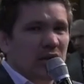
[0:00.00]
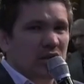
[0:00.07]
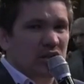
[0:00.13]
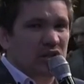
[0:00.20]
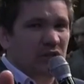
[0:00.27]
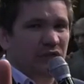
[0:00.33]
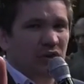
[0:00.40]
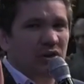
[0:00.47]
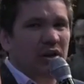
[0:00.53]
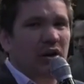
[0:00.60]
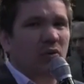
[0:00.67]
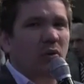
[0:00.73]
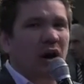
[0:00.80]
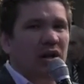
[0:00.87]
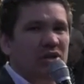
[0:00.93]
Just if you're
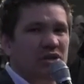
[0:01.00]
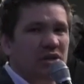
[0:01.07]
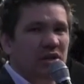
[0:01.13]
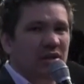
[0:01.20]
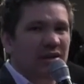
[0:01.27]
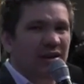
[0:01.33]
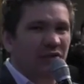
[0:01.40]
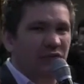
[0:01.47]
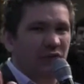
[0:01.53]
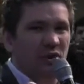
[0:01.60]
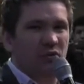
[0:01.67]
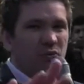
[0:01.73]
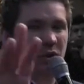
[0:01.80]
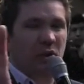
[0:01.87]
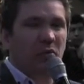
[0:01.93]
there watching, or if you're
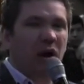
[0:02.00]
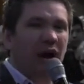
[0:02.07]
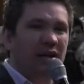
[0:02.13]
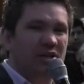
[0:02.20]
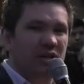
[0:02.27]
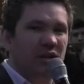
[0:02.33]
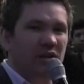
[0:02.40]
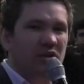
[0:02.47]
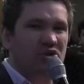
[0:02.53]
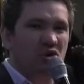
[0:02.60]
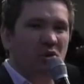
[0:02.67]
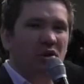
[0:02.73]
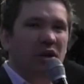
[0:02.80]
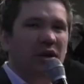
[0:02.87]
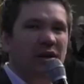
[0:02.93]
re-watching and
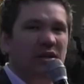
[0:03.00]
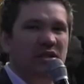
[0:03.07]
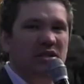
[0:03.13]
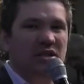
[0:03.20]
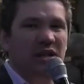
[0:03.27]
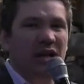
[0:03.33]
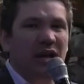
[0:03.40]
joining us,